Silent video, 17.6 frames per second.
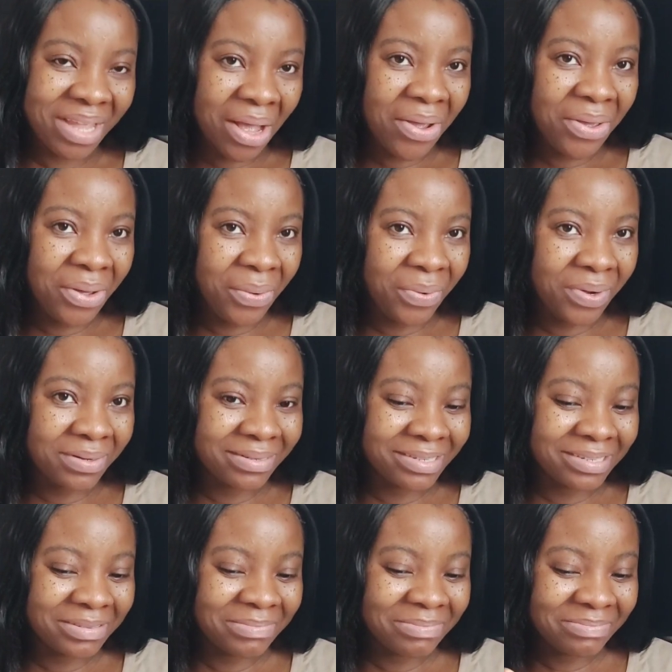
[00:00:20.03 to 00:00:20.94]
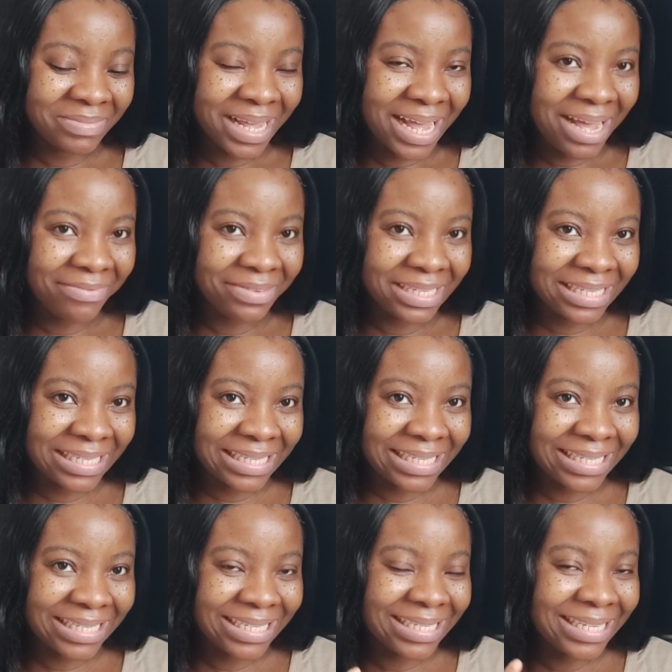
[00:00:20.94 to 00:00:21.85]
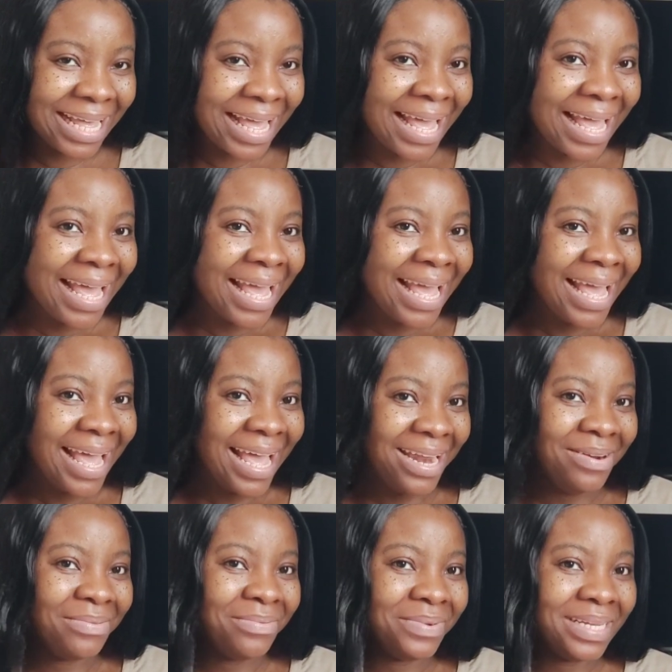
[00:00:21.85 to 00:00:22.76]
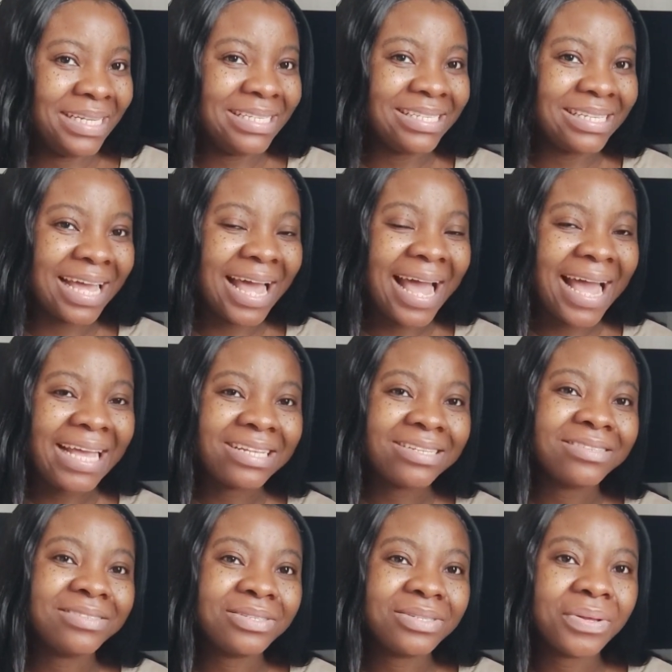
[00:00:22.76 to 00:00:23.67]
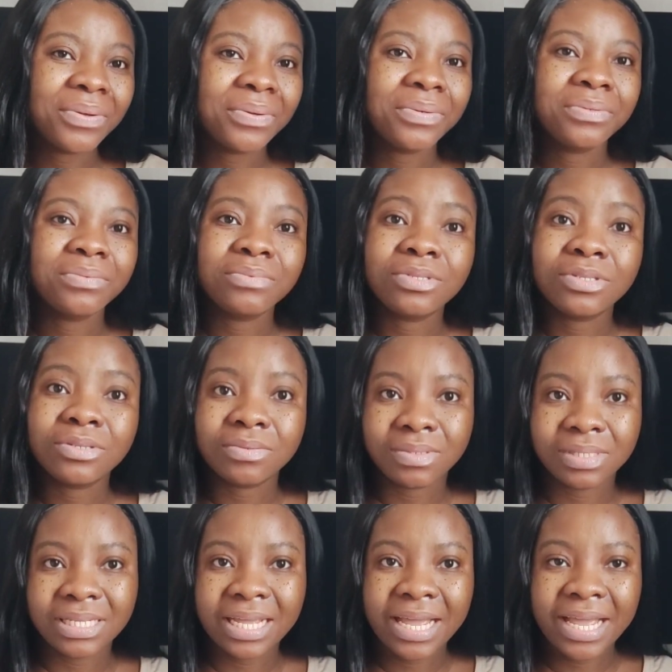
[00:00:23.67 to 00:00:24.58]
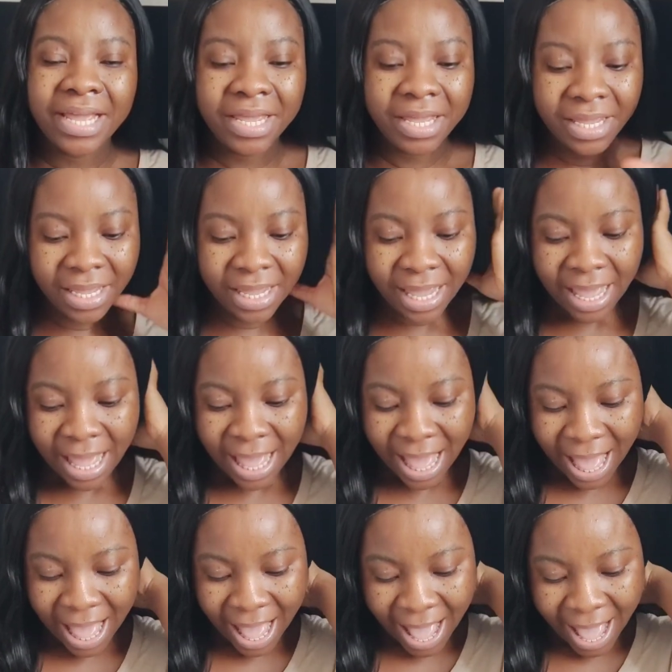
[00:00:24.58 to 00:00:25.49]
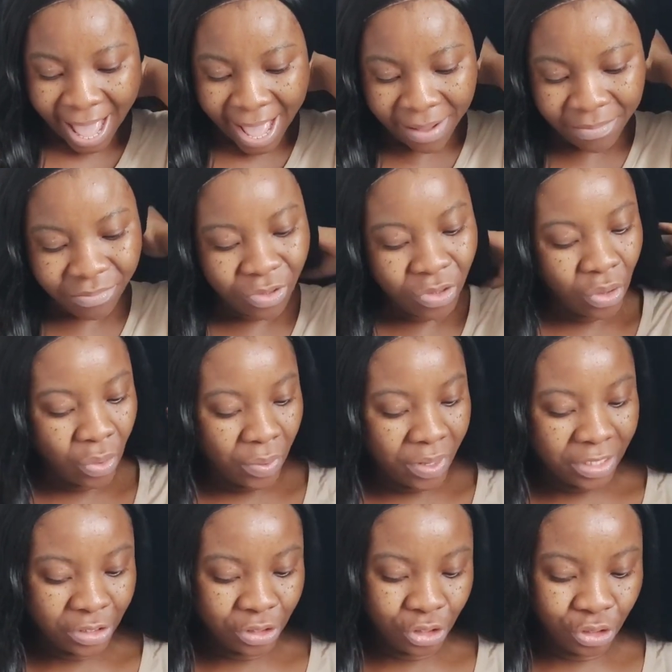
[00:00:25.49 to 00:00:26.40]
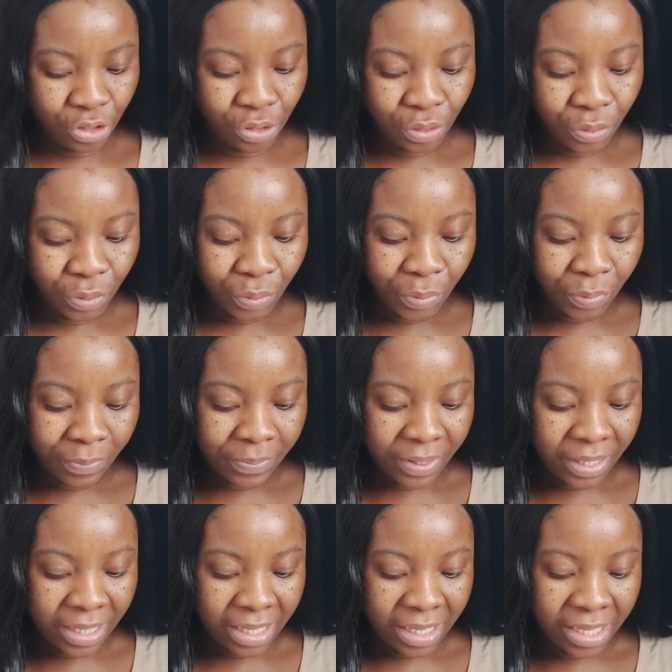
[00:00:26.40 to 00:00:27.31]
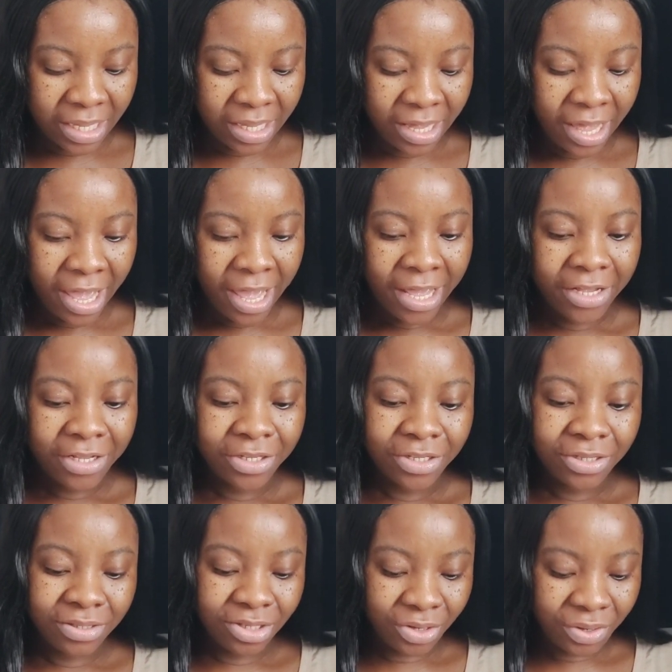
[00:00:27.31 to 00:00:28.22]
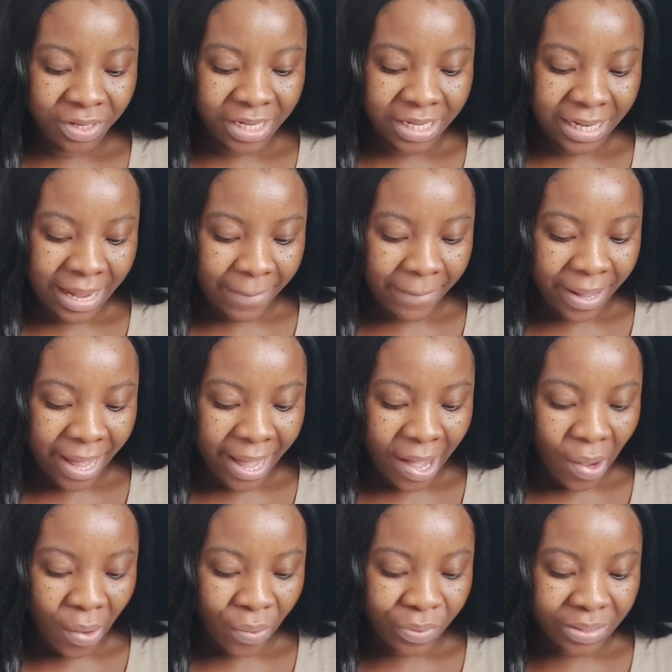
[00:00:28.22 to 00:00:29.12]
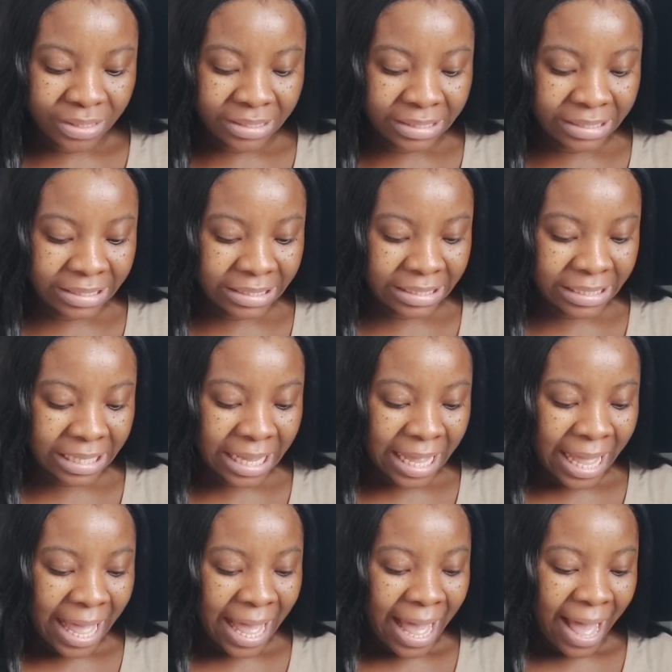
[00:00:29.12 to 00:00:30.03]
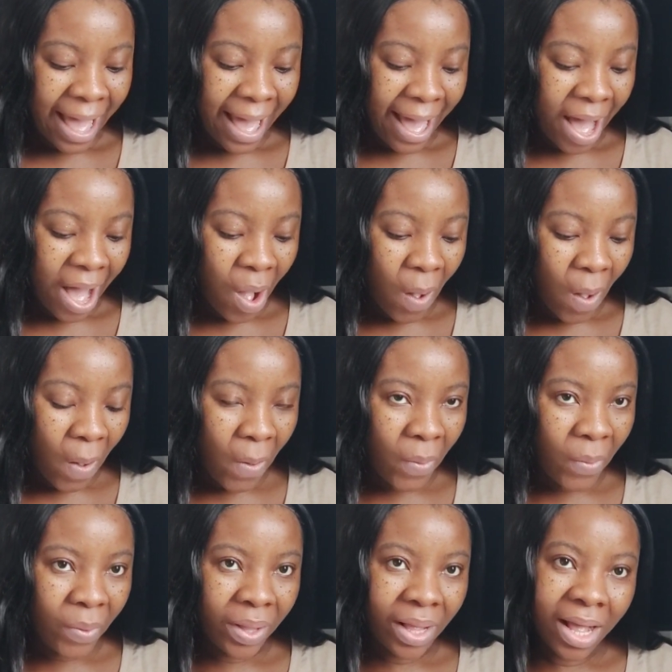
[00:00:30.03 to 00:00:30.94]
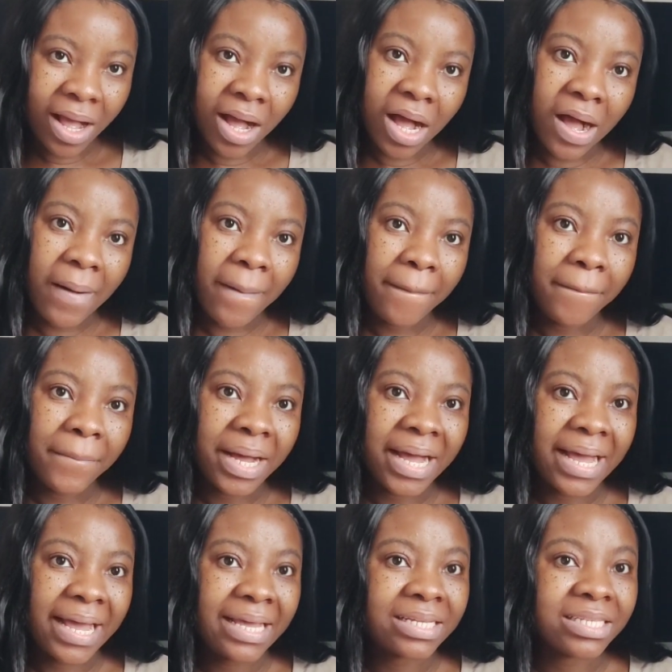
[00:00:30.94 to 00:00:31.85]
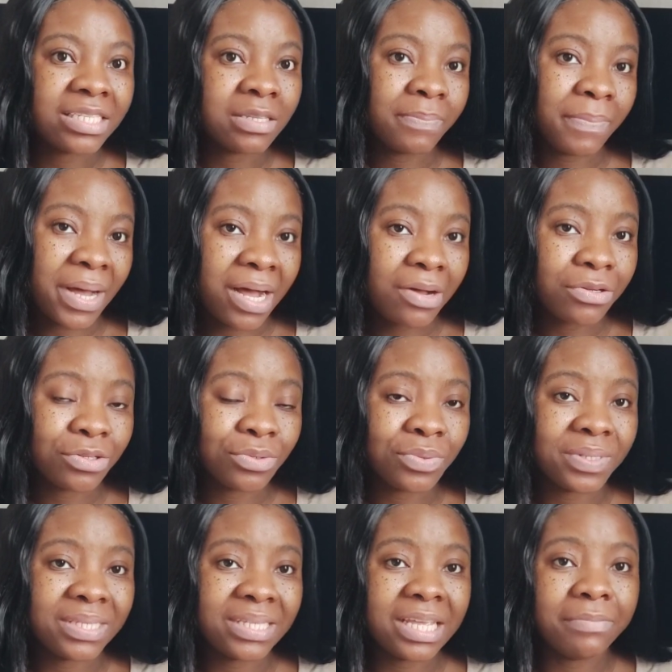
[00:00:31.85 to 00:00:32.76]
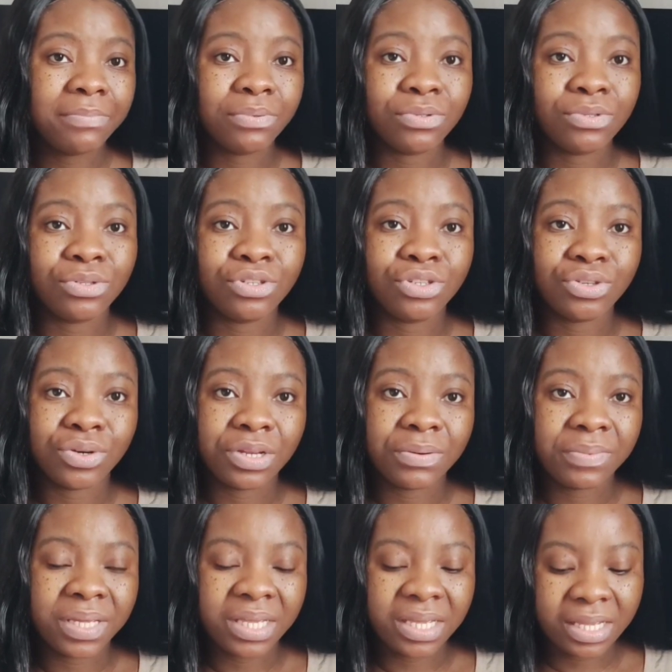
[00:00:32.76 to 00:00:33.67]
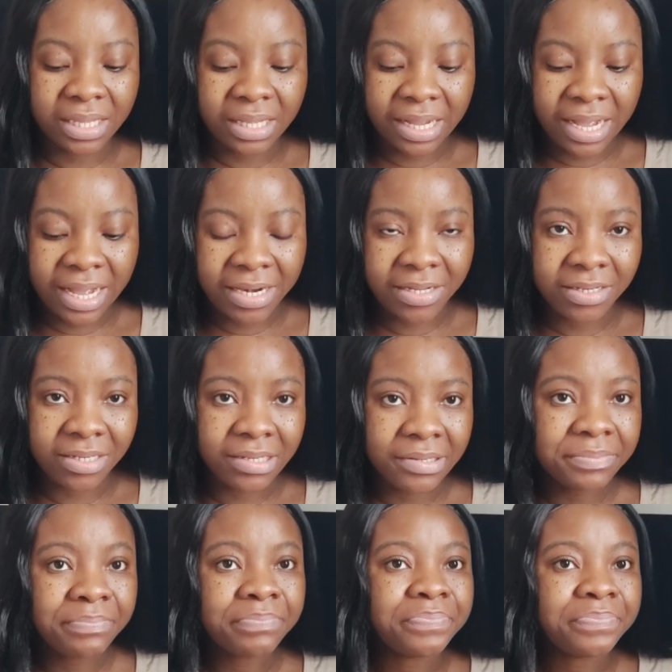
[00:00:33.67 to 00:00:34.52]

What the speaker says: you're welcome. Have a seat. Anyways guys, so today I'm going to be talking about how my spouse was able to join me in Canada